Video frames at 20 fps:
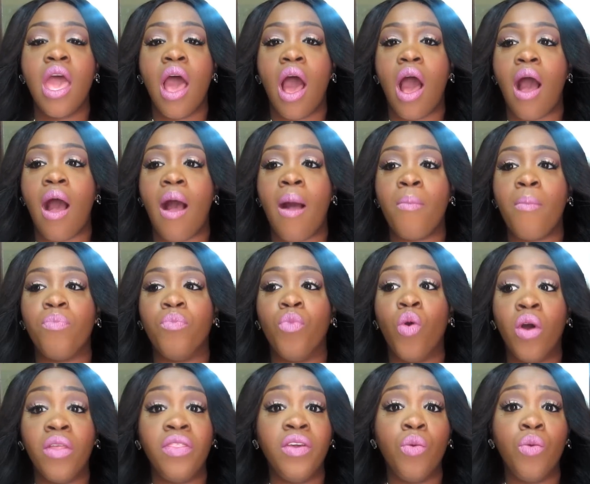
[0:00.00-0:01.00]
um,
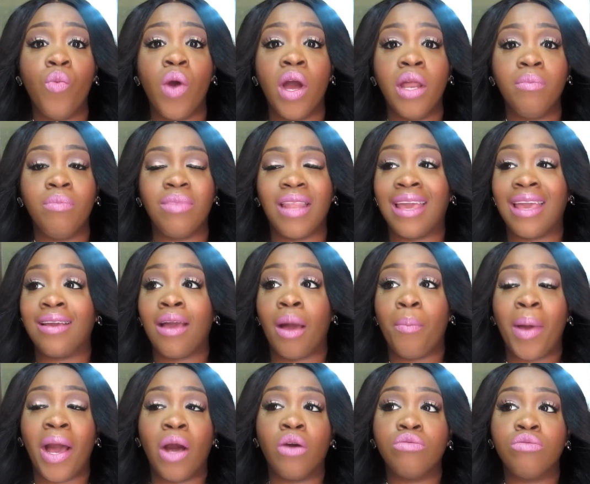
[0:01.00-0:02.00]
more than one, like
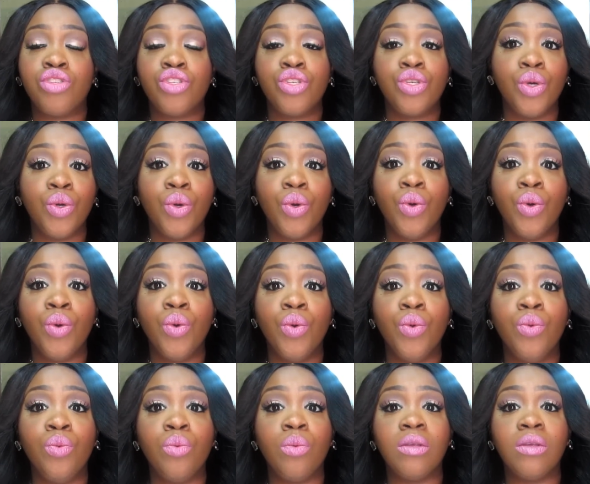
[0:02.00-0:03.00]
about
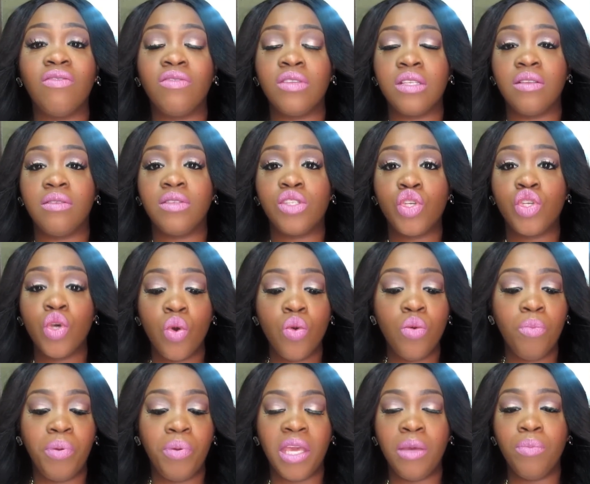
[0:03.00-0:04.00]
two
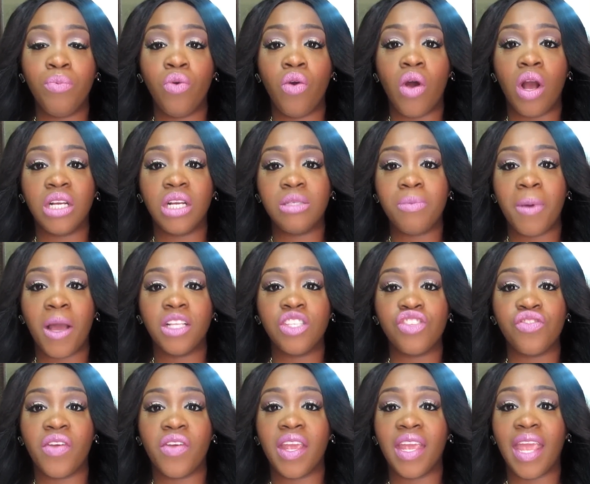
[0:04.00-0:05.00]
Two people are
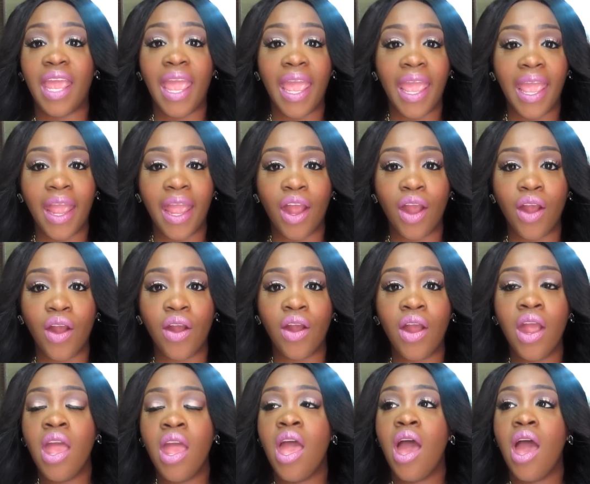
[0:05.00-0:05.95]
sponsoring hair.